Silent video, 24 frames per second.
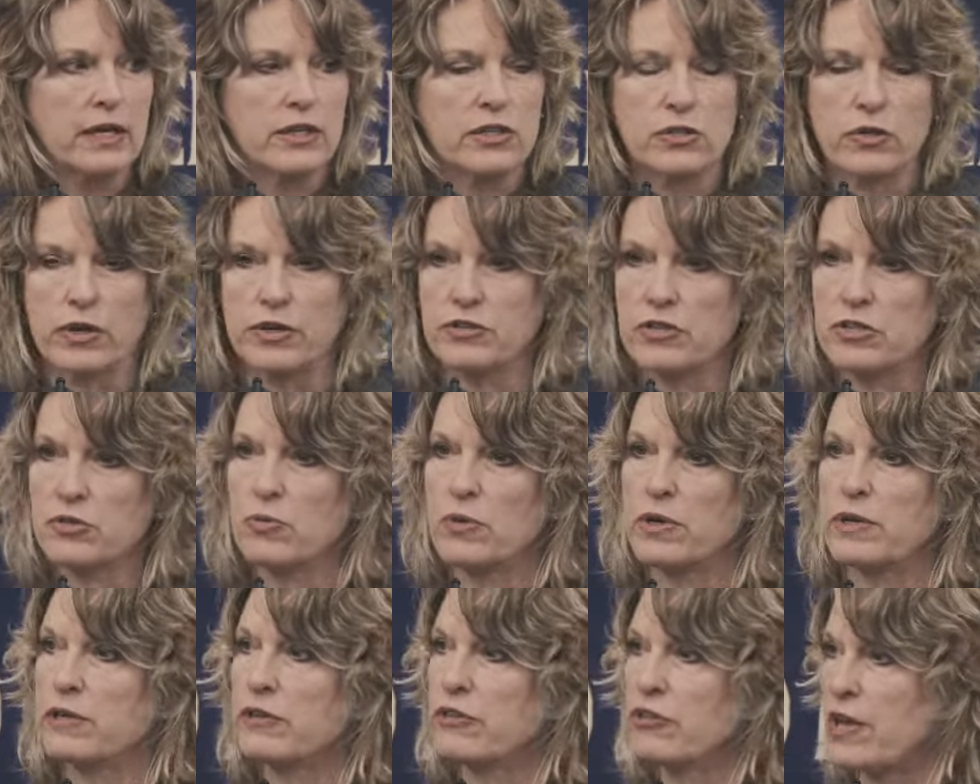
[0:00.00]
So I just
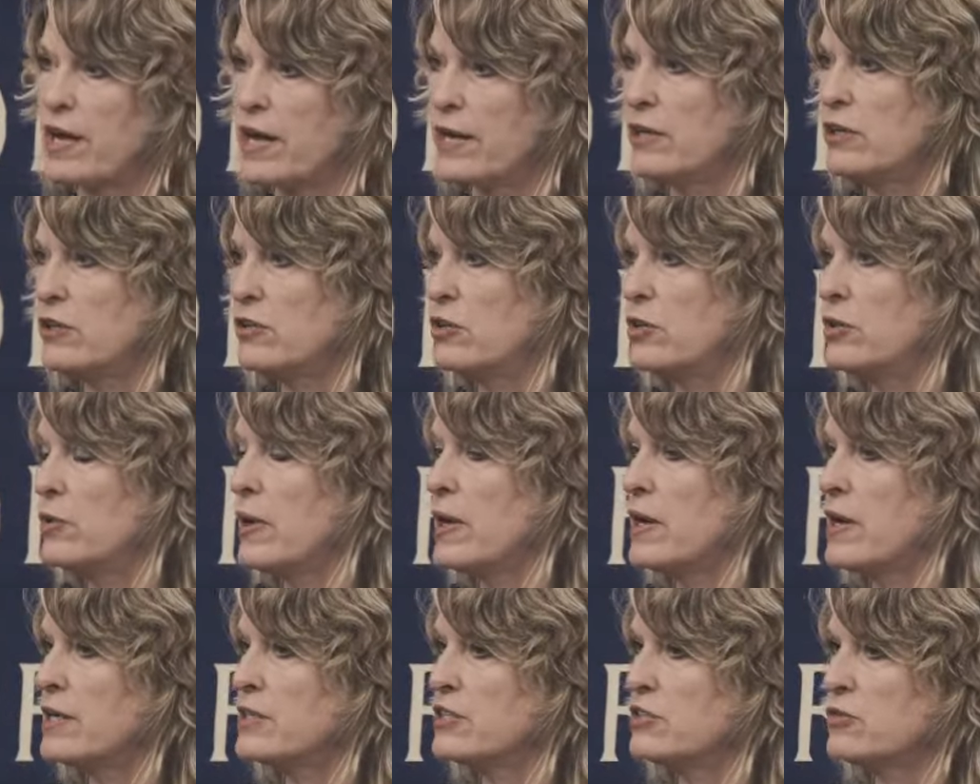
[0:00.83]
want to thank you,
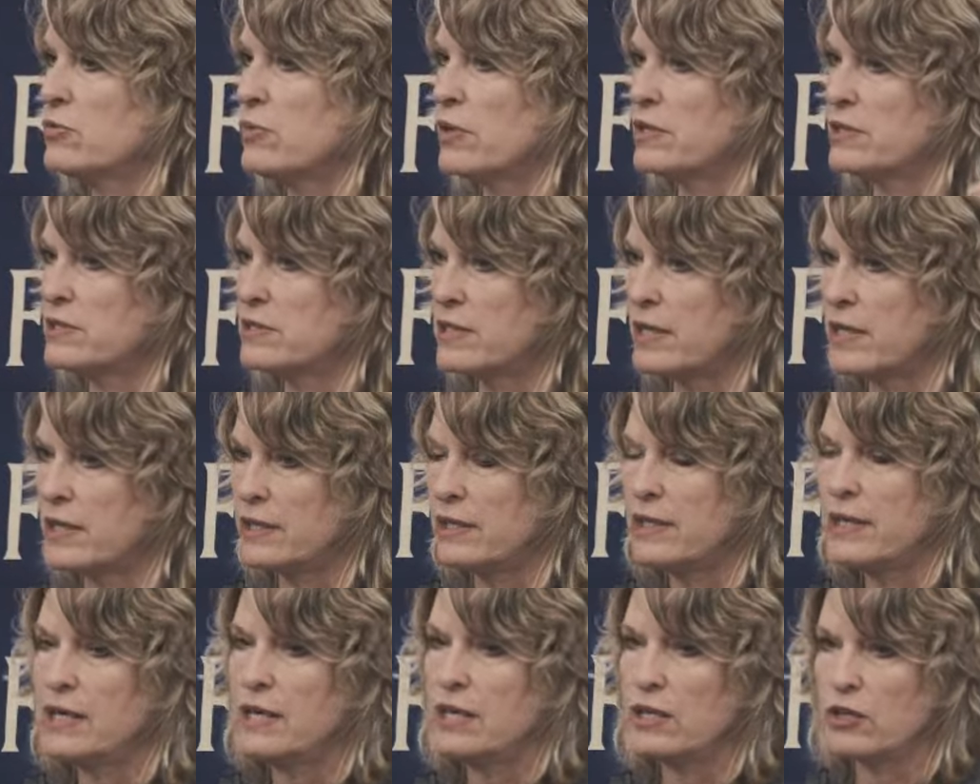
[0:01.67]
and I just want to
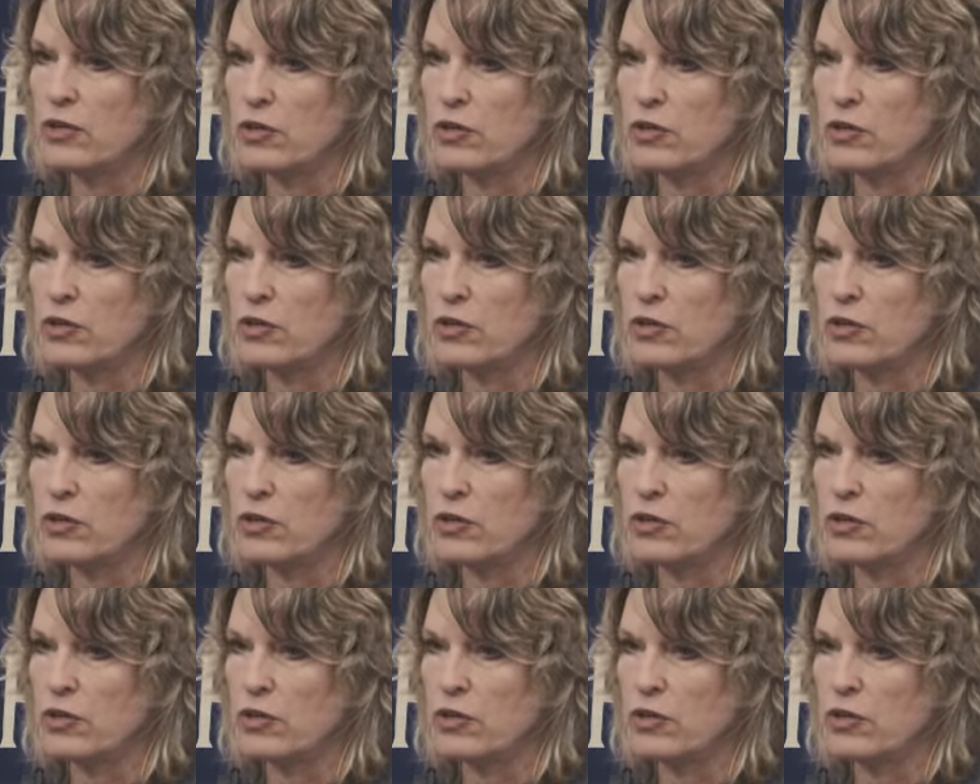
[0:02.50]
say,